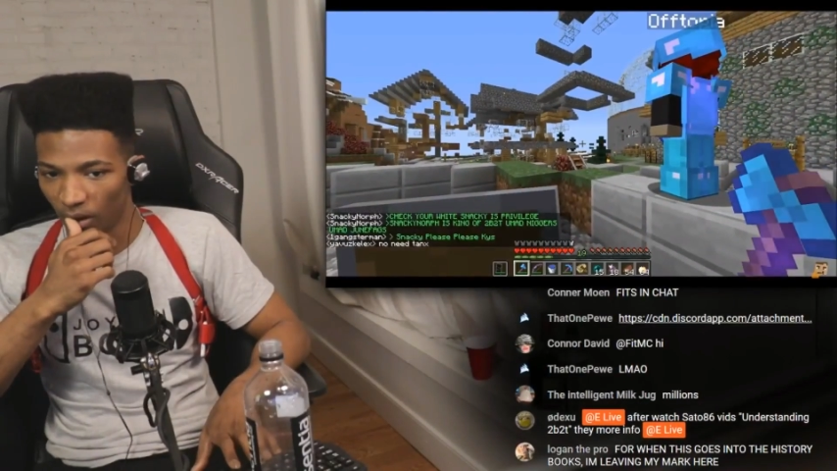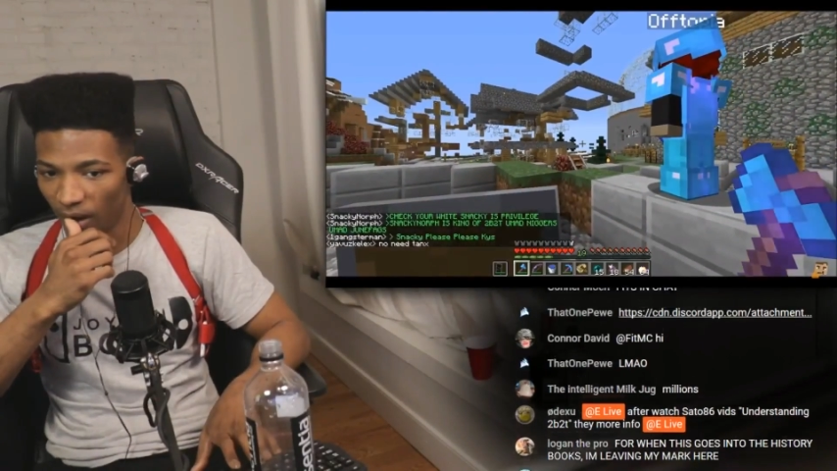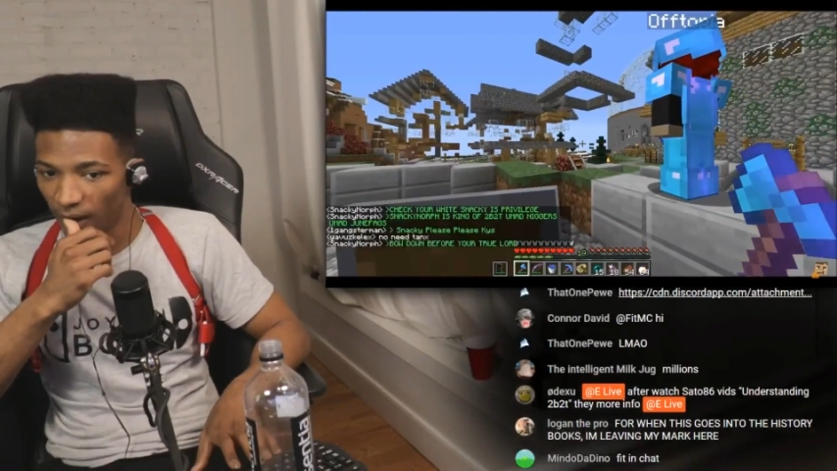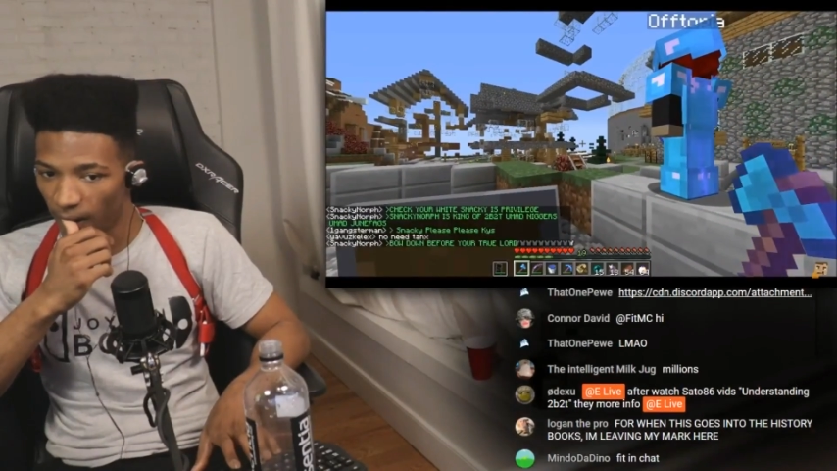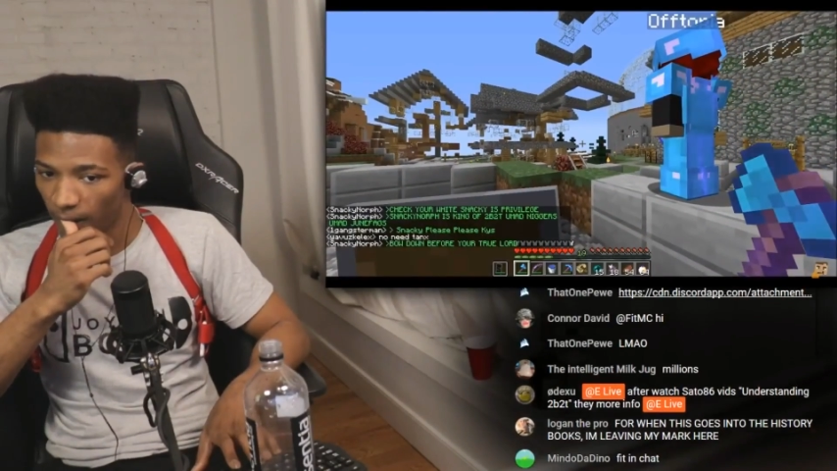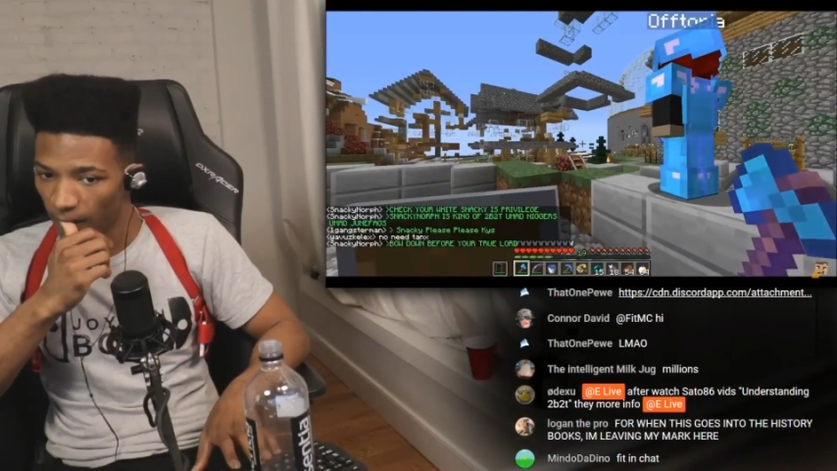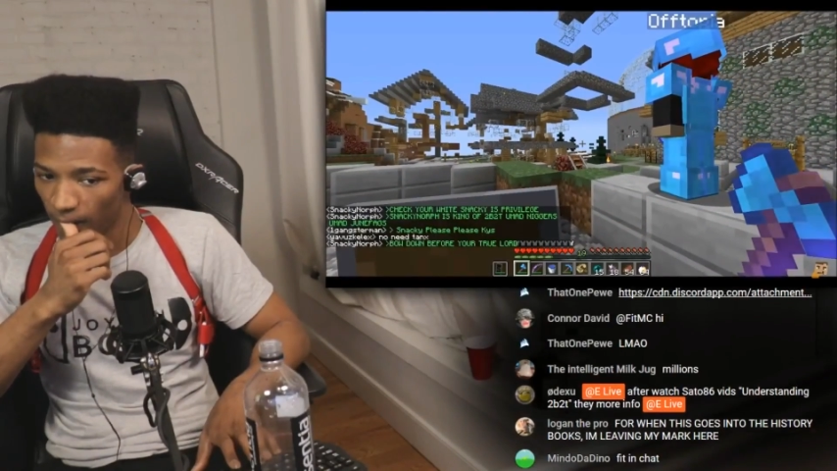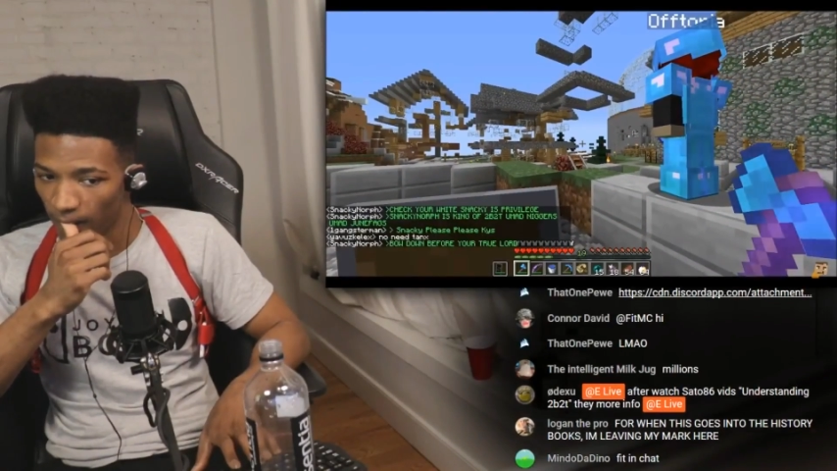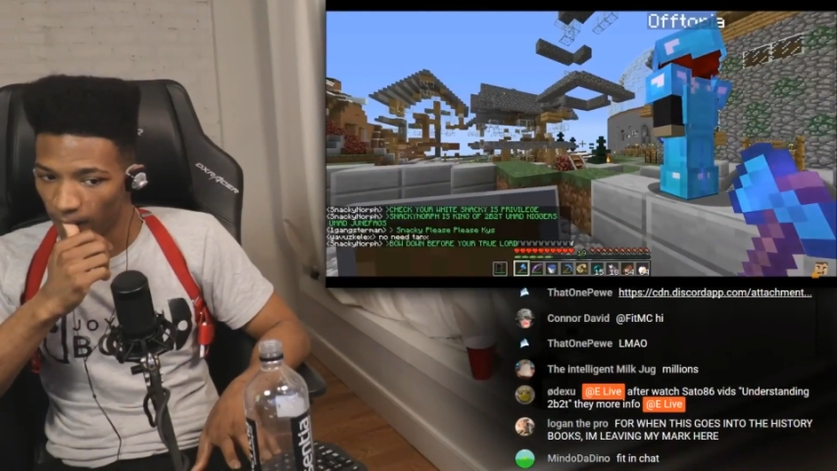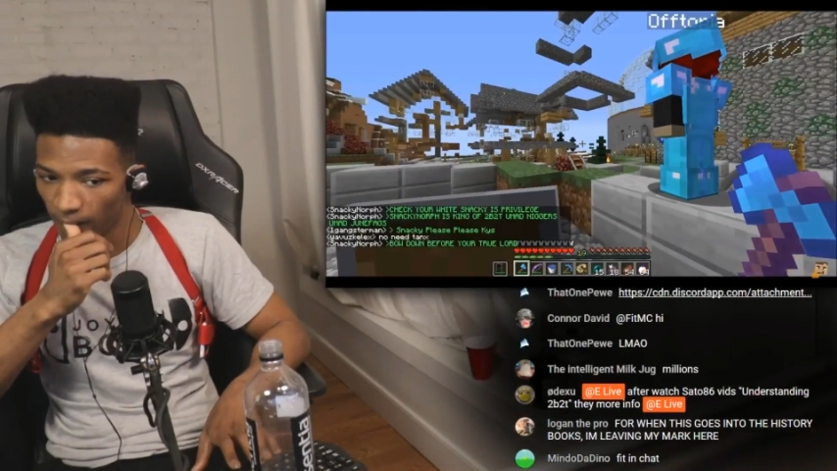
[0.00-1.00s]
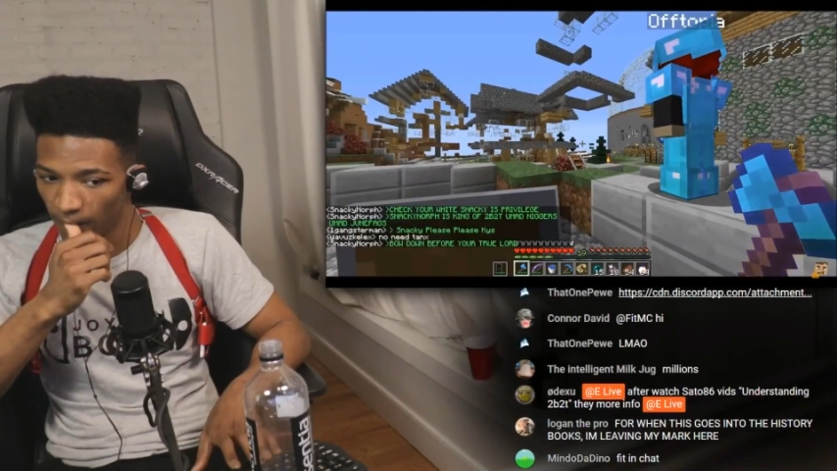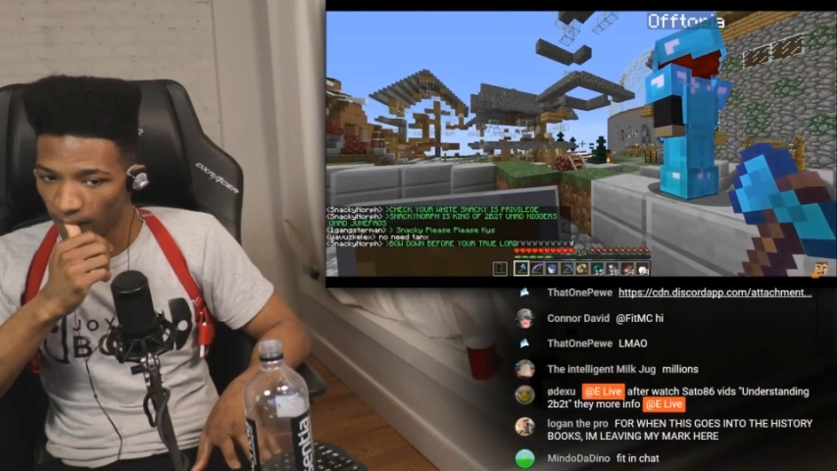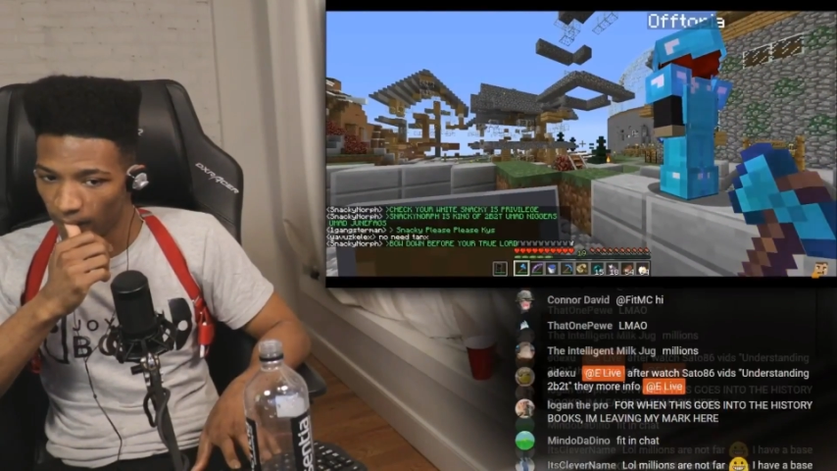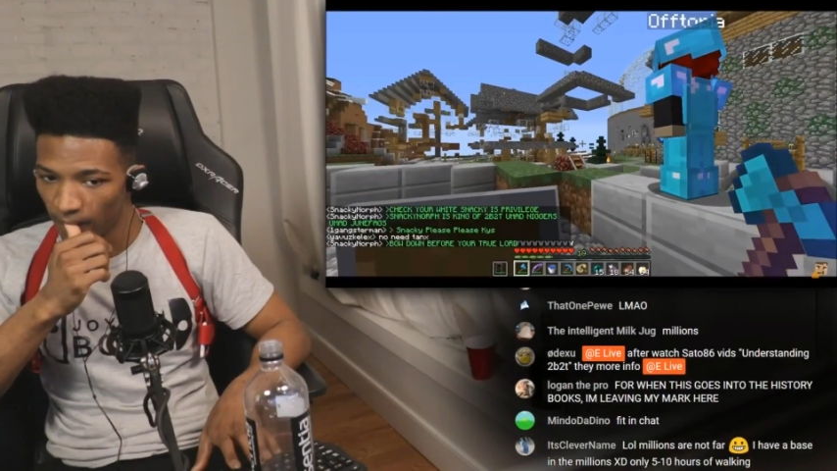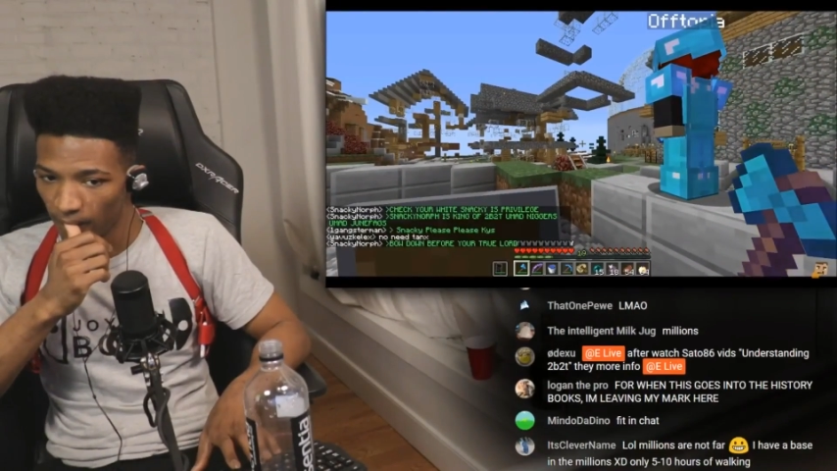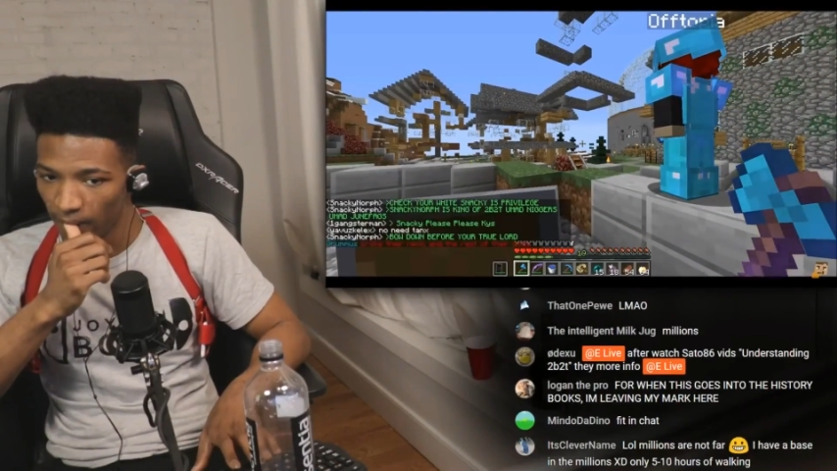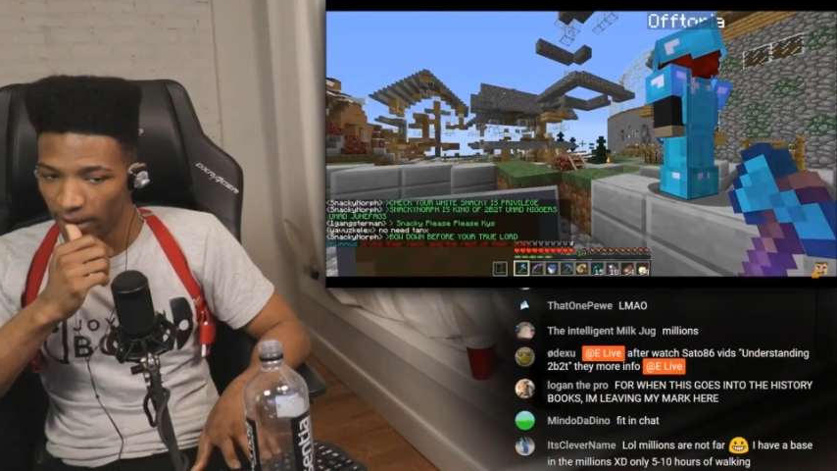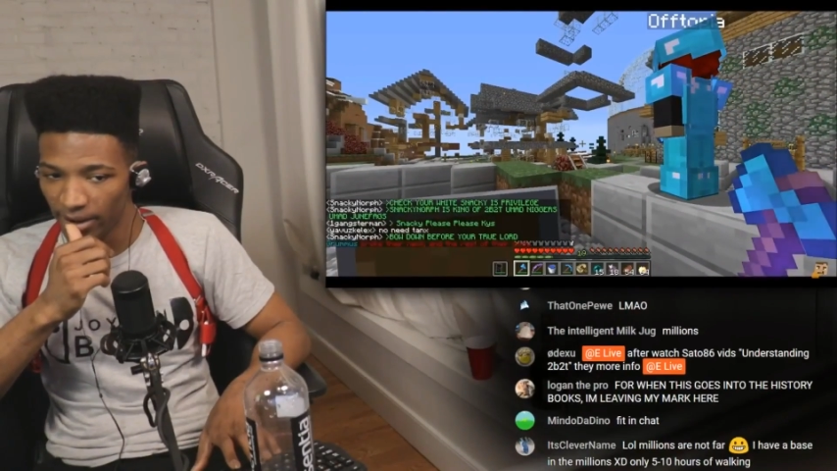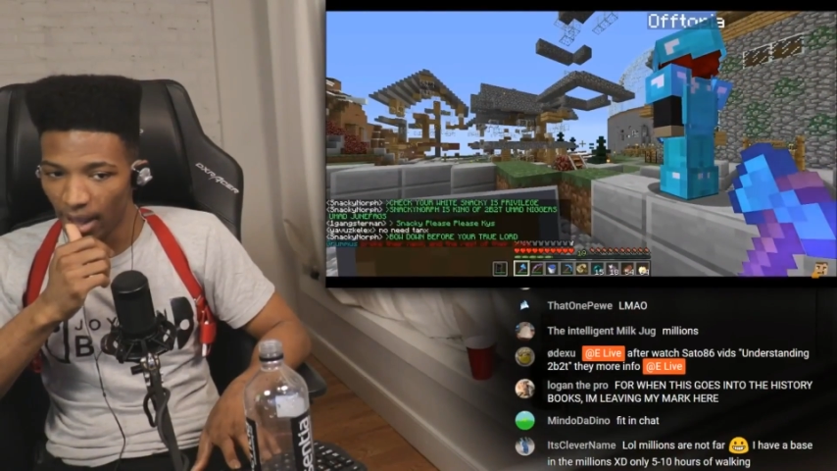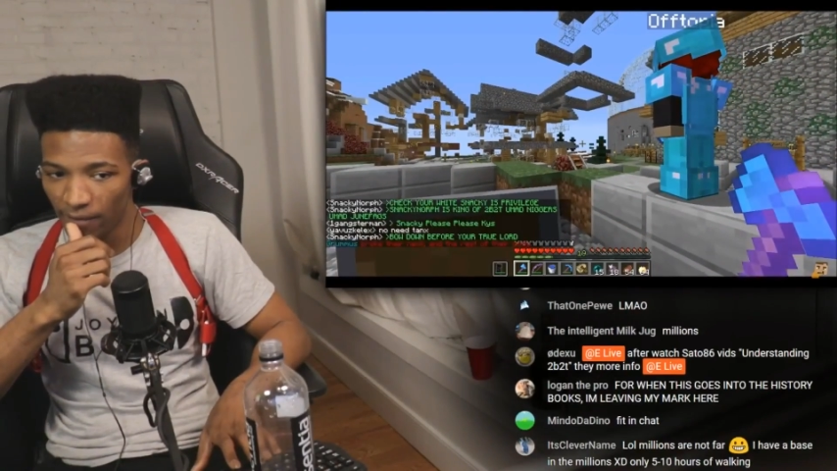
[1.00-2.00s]
Wow.
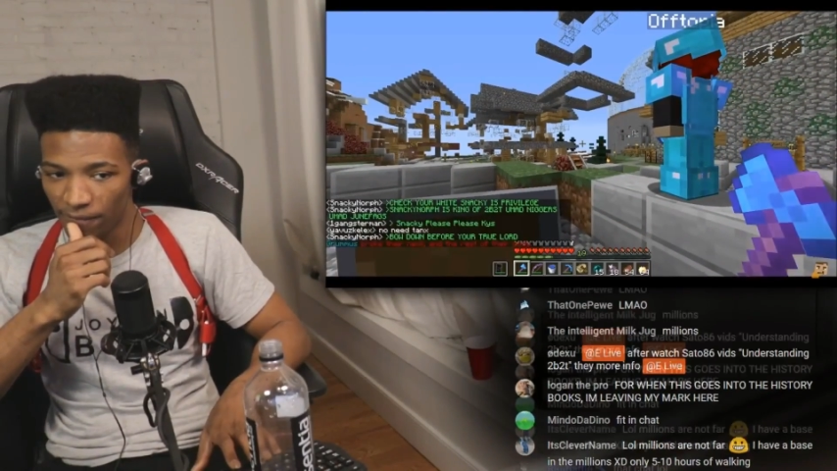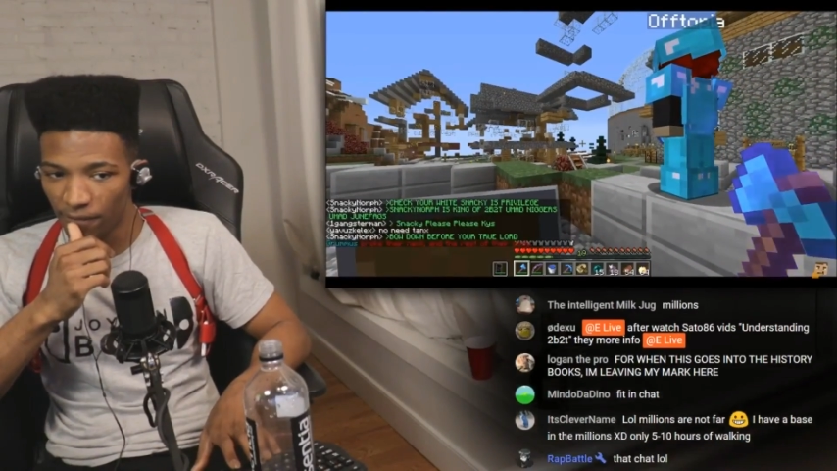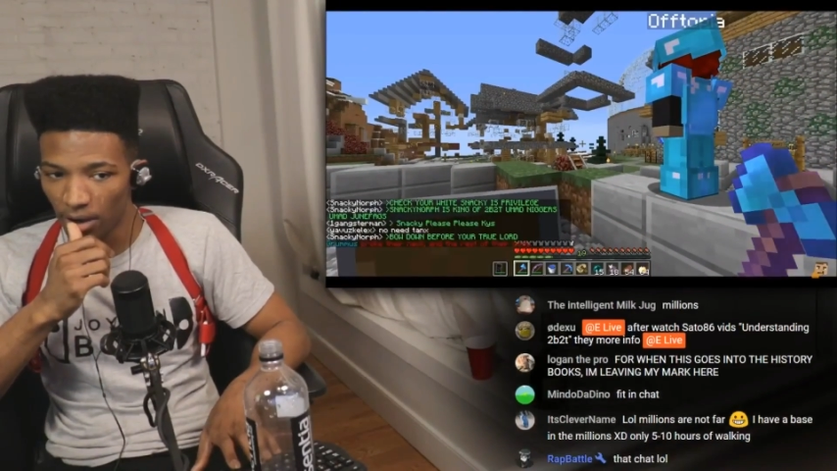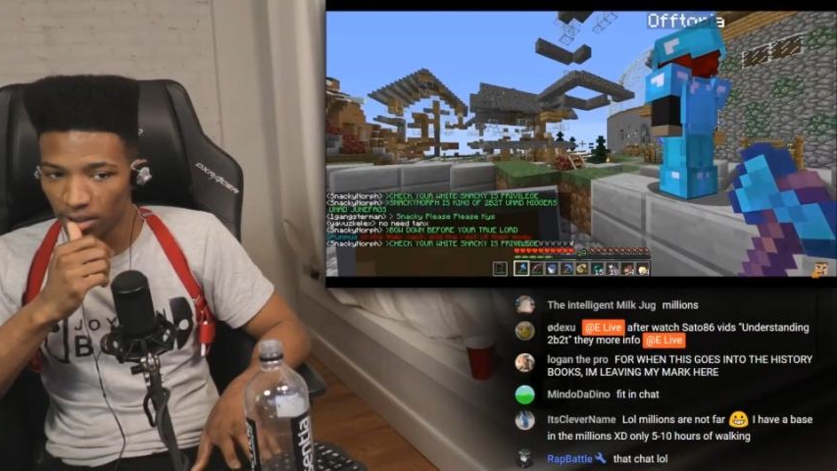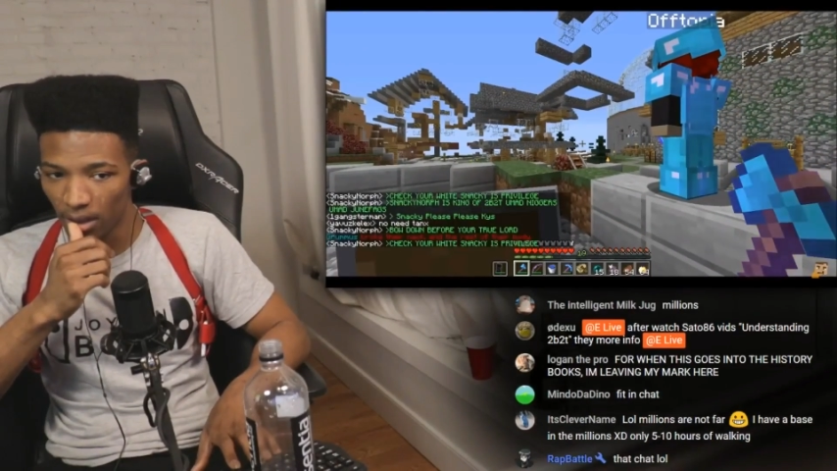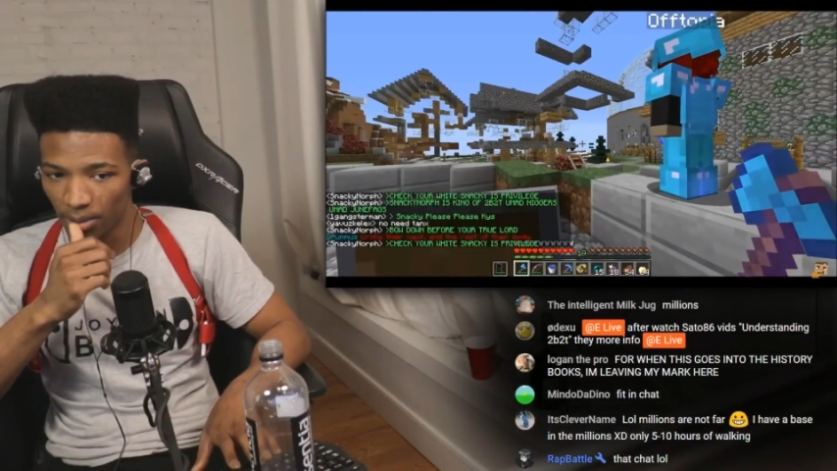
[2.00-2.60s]
And it got fucked up.